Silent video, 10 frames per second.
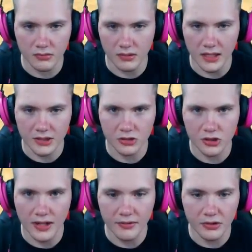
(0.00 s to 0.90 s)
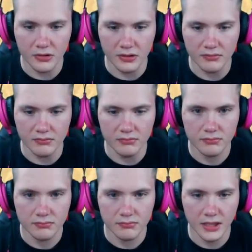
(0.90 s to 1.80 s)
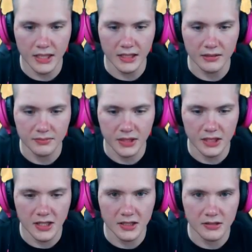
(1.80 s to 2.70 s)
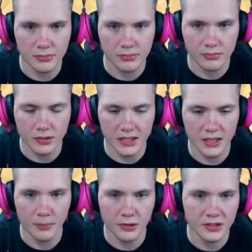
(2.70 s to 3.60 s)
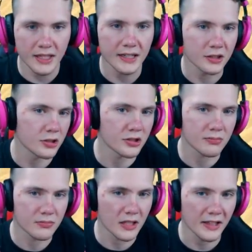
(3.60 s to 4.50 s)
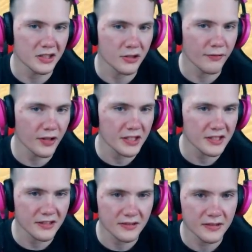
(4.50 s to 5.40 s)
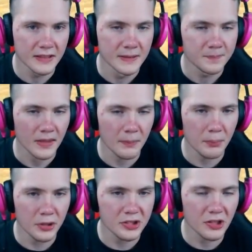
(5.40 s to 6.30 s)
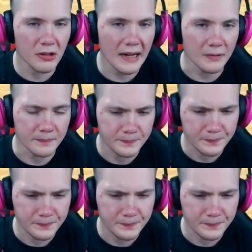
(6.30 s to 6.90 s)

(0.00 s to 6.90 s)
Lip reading: let you travel, and yeah, it's as simple as that. You just clench your fists and punch the ground.